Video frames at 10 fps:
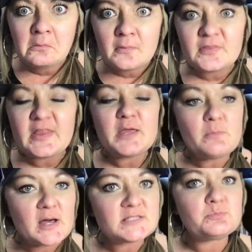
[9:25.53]
They
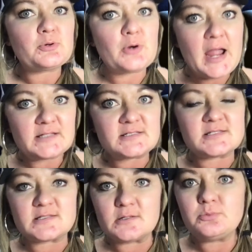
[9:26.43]
must
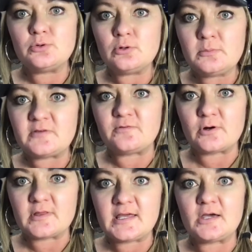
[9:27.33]
practice in the pool
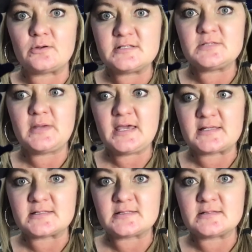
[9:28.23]
before they go to space.